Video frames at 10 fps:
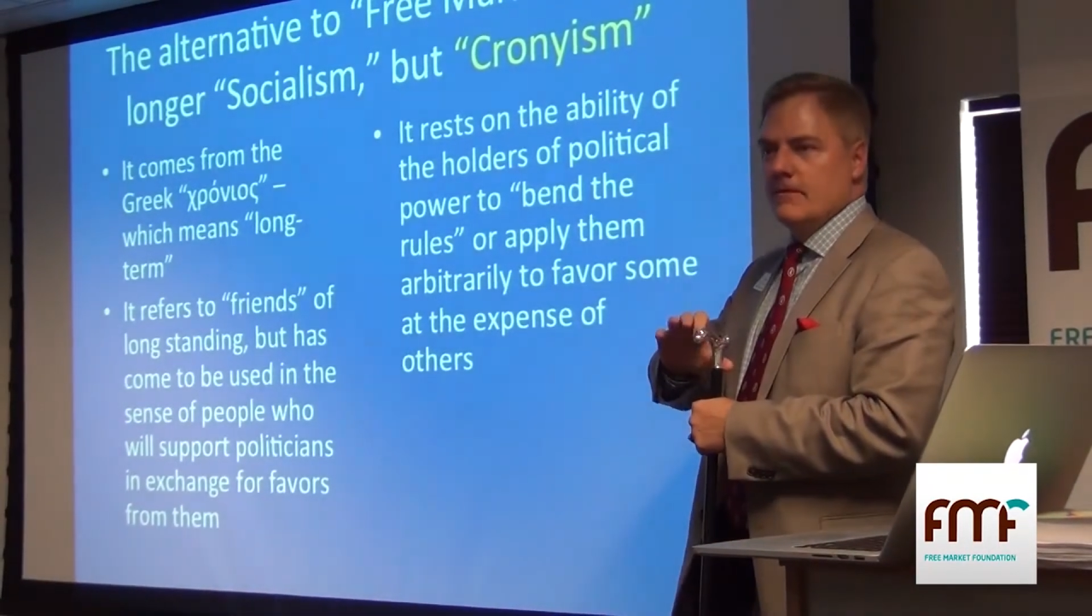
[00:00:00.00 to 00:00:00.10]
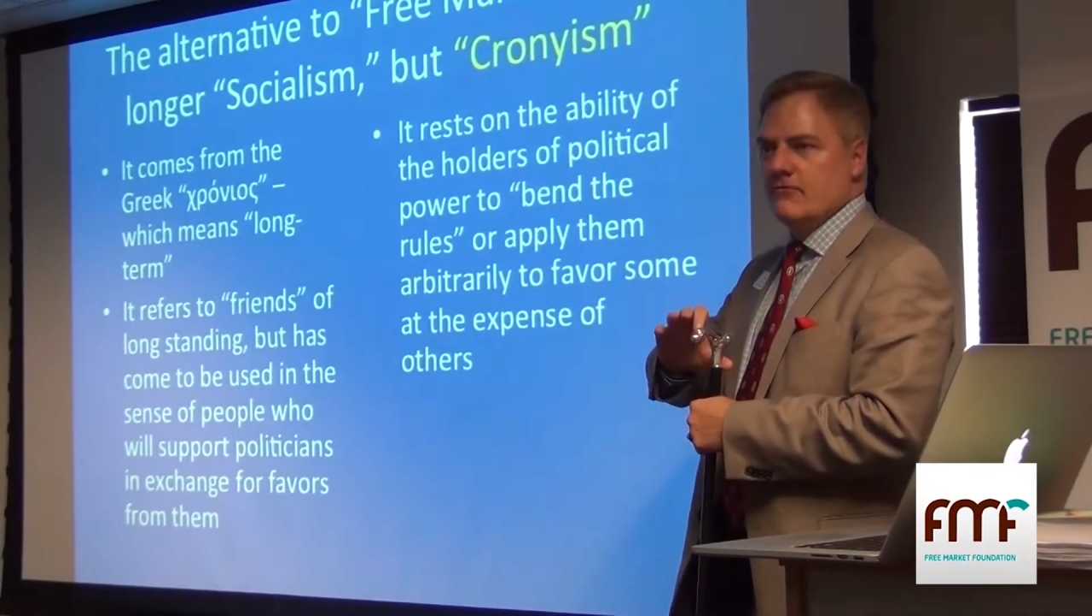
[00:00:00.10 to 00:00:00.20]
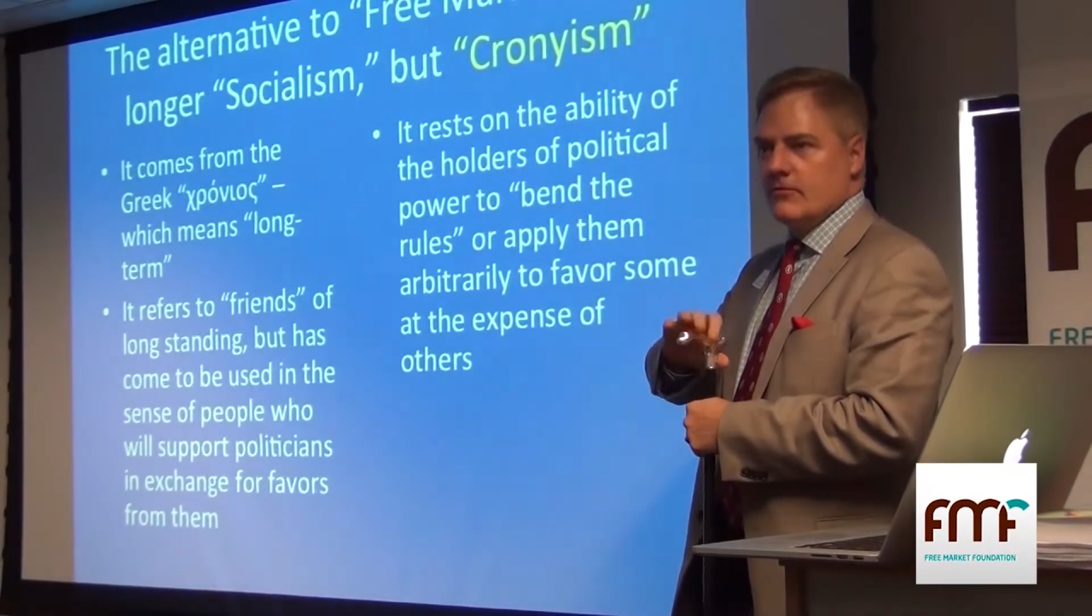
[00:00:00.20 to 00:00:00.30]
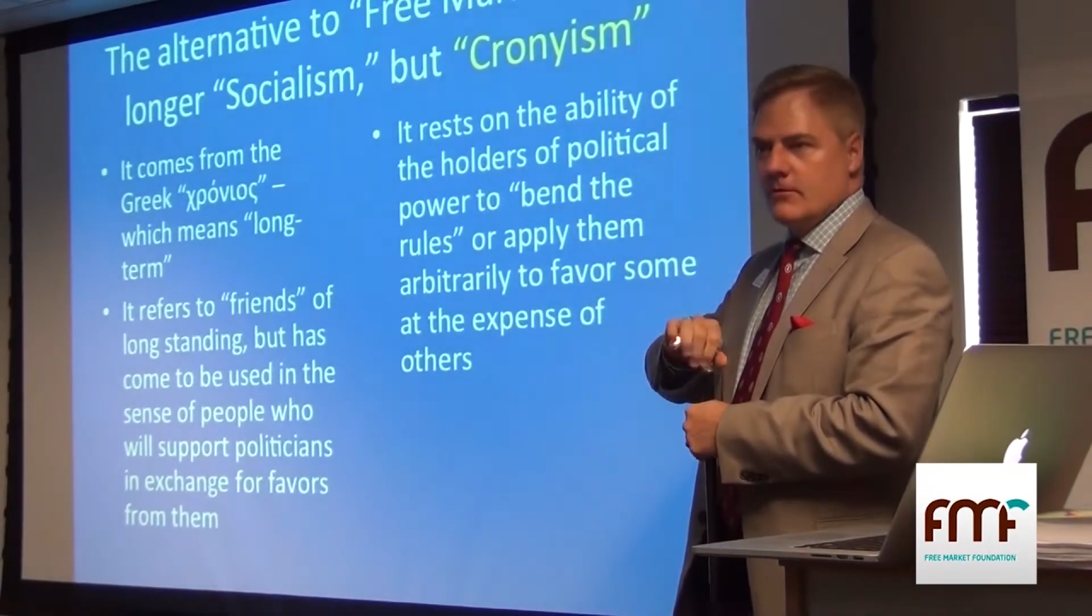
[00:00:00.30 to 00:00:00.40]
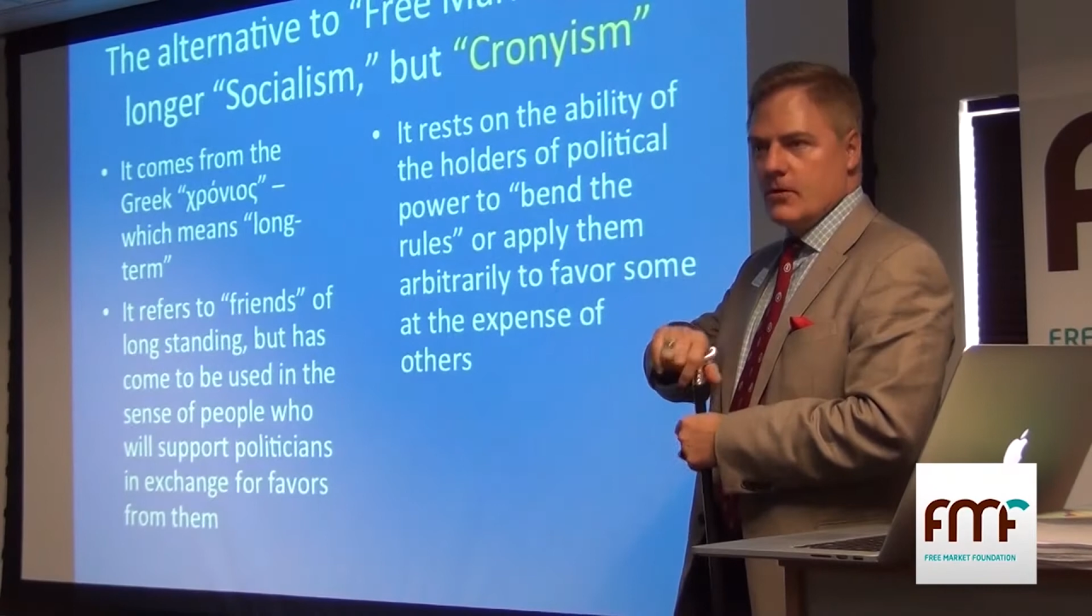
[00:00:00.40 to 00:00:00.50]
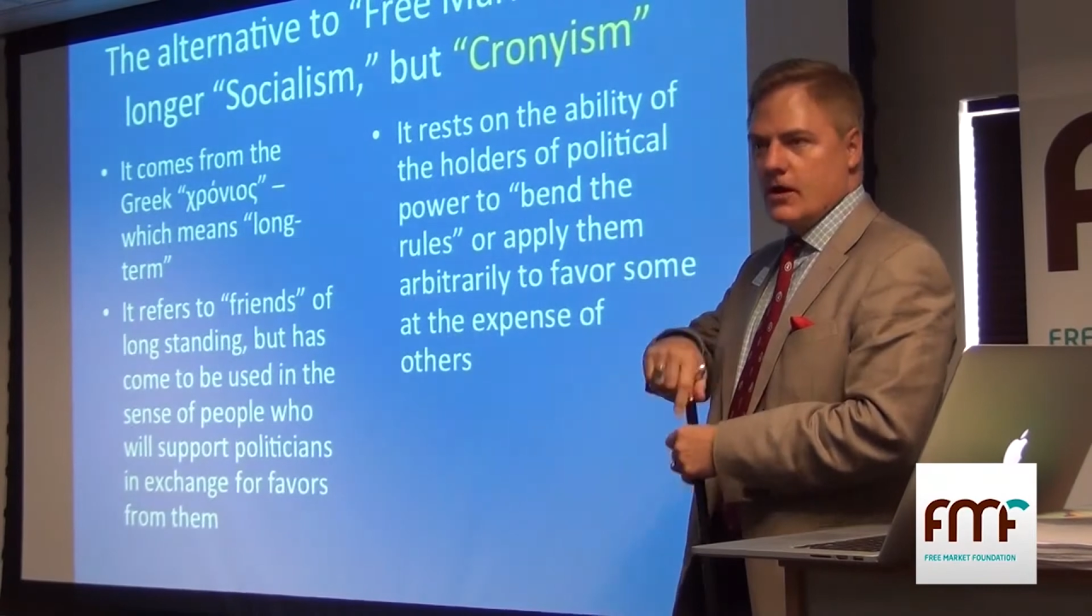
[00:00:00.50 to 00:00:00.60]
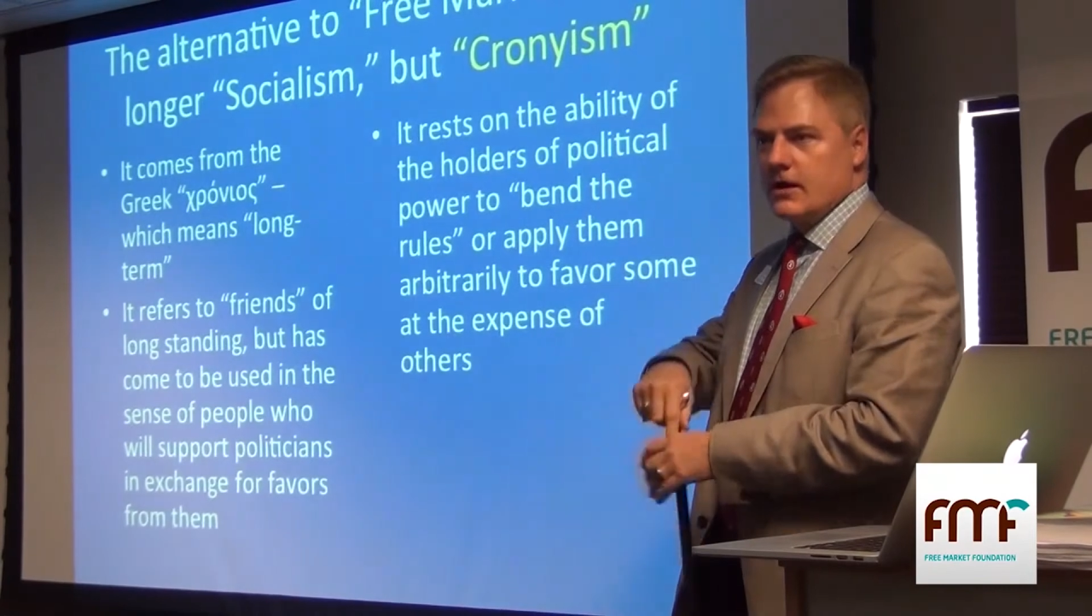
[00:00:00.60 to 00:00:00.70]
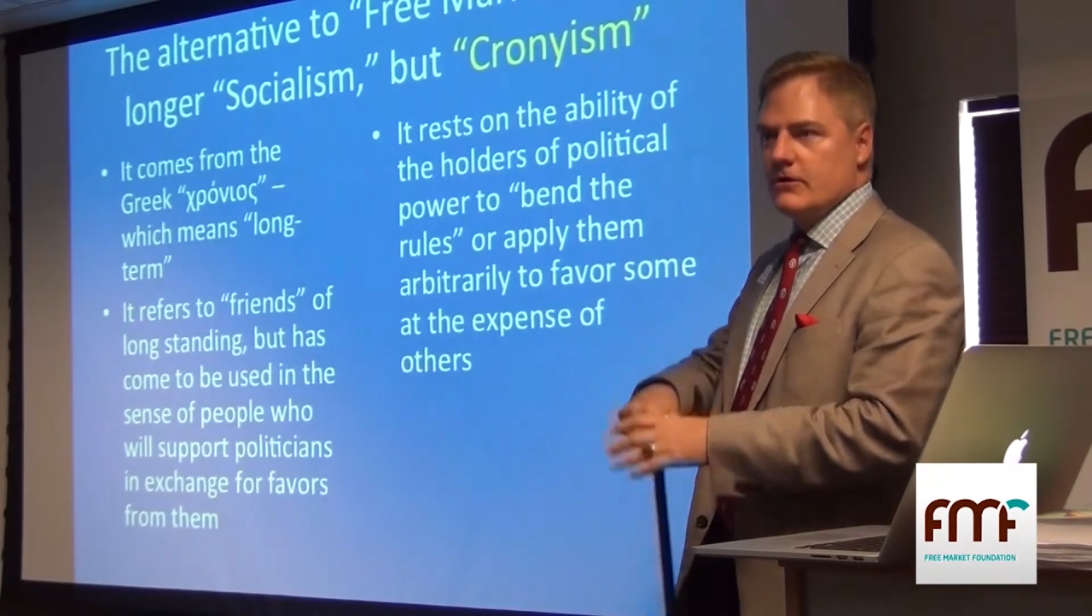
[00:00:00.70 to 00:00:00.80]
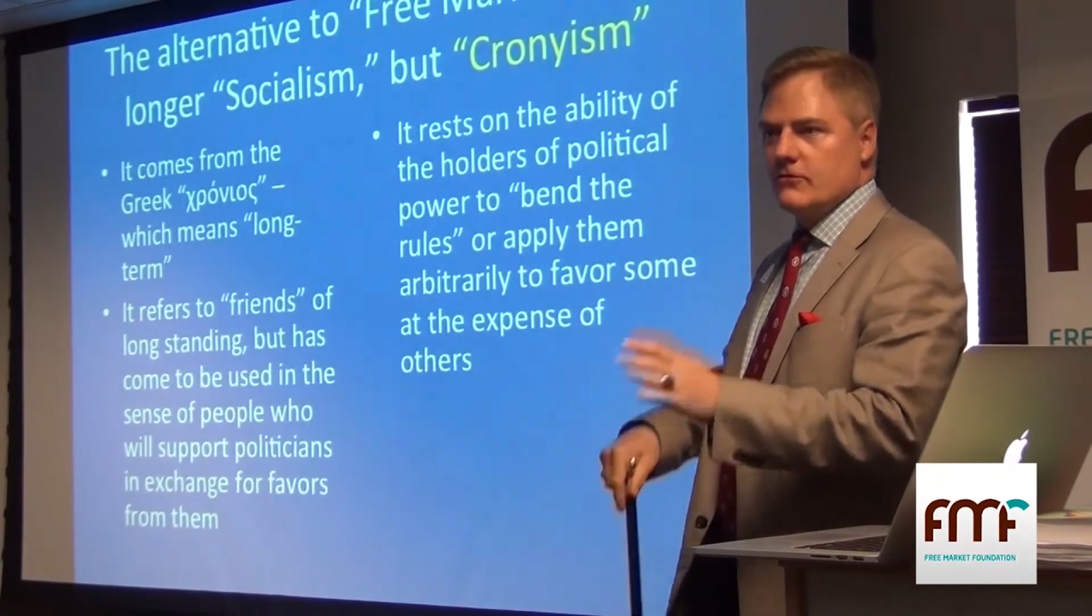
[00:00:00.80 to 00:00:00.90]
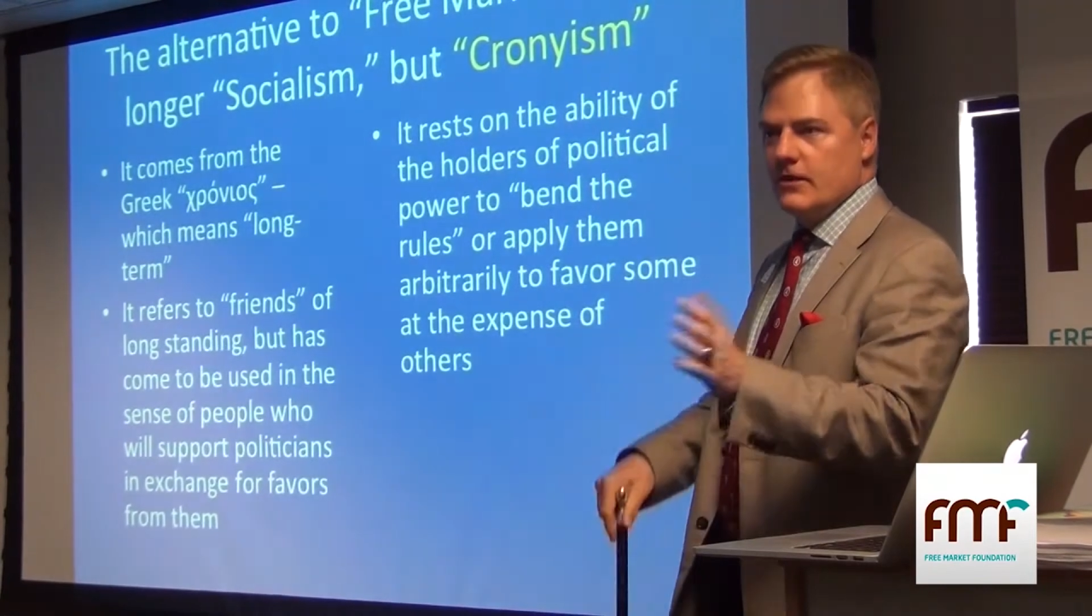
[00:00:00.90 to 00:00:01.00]
from the
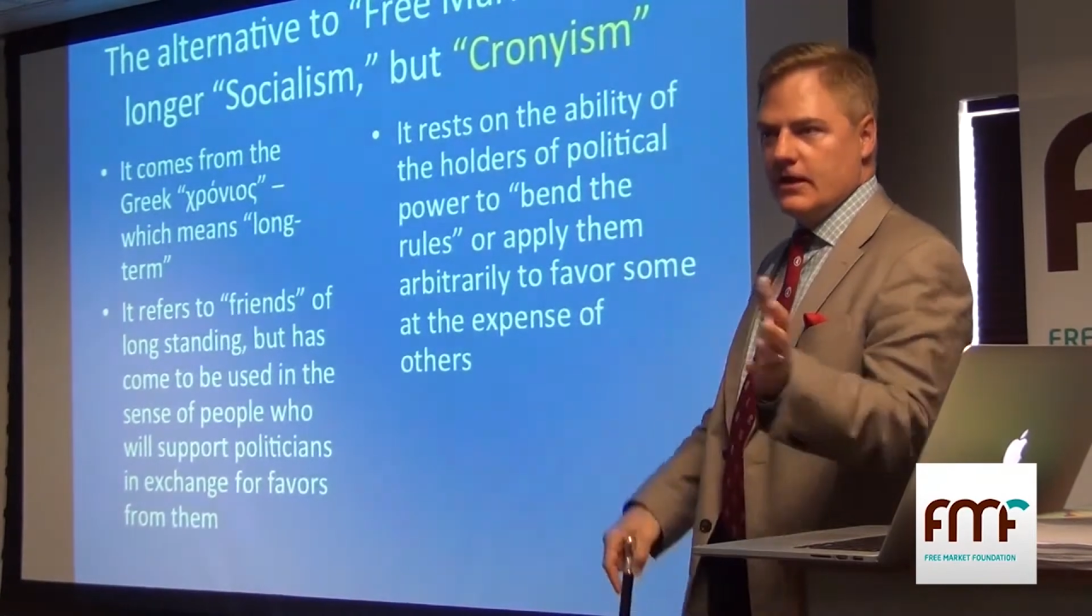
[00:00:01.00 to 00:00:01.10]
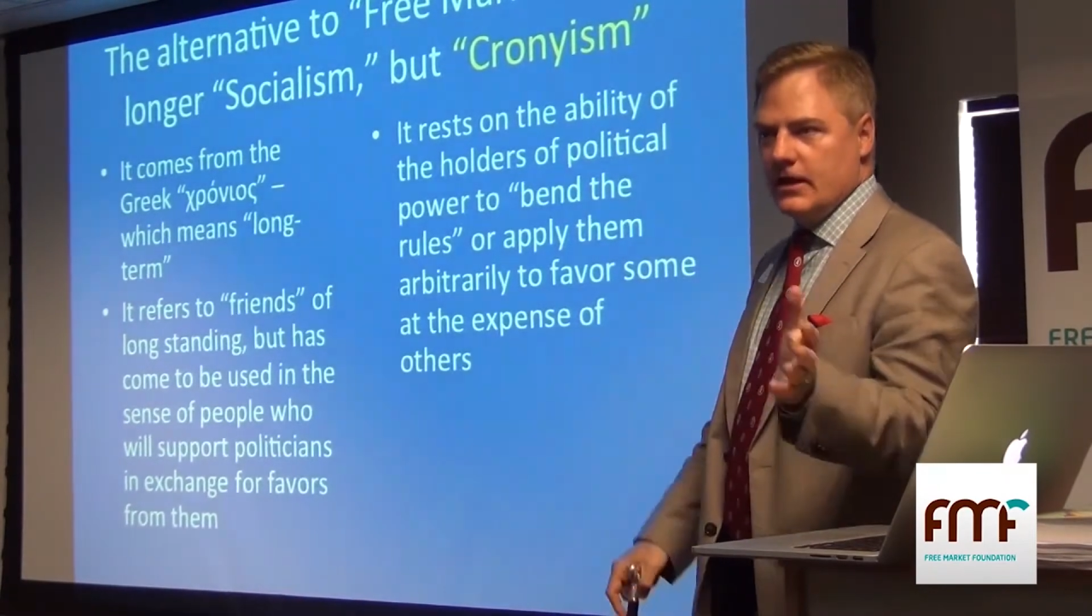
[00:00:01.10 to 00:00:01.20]
market so they